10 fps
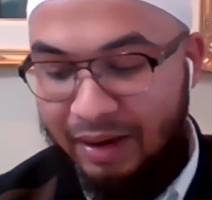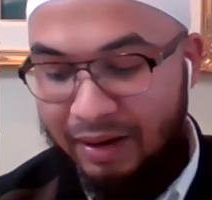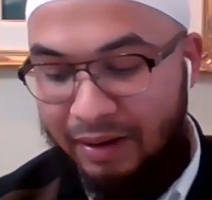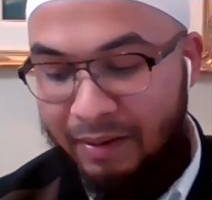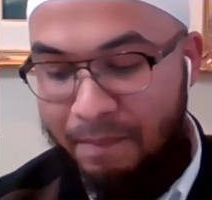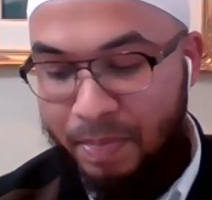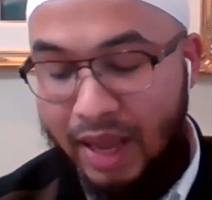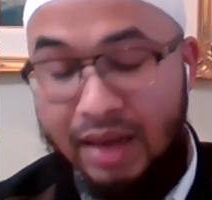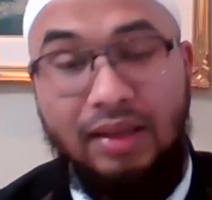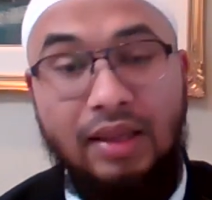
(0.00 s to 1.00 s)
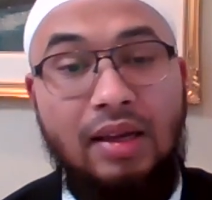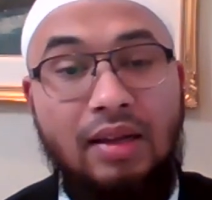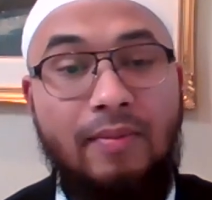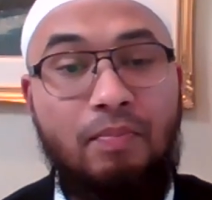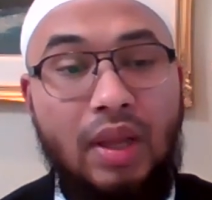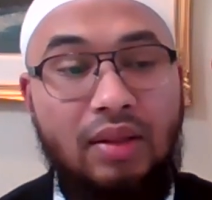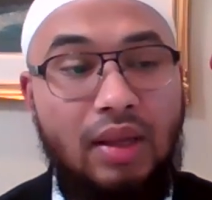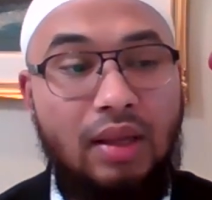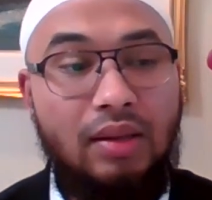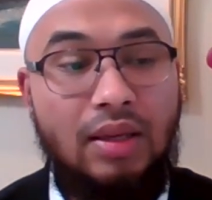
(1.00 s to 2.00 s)
And
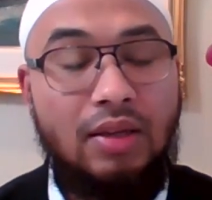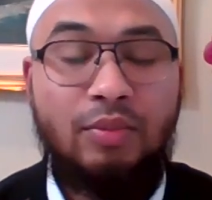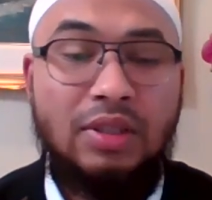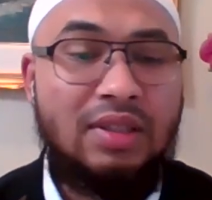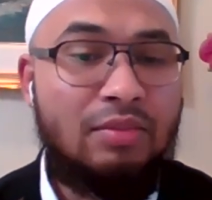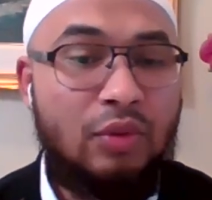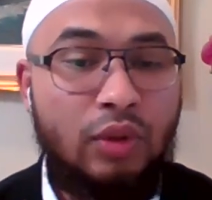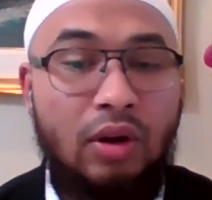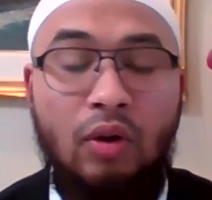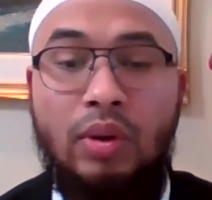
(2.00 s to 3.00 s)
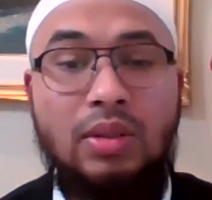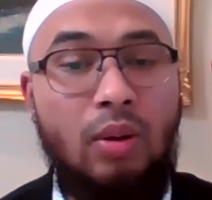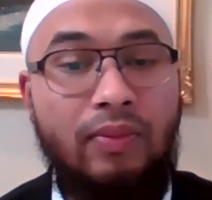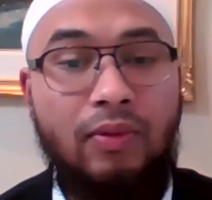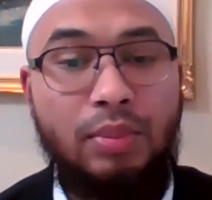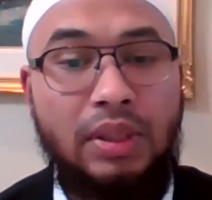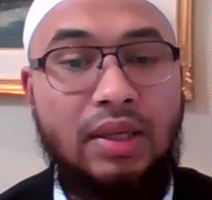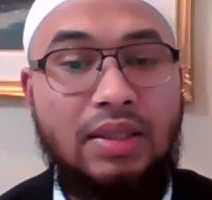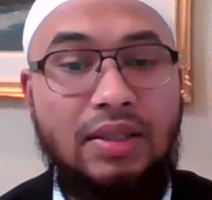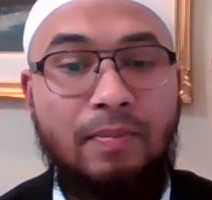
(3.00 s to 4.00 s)
that as Muslims, we're always hopeful
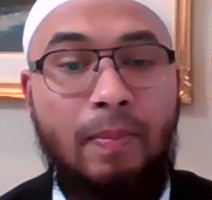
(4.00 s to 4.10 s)
because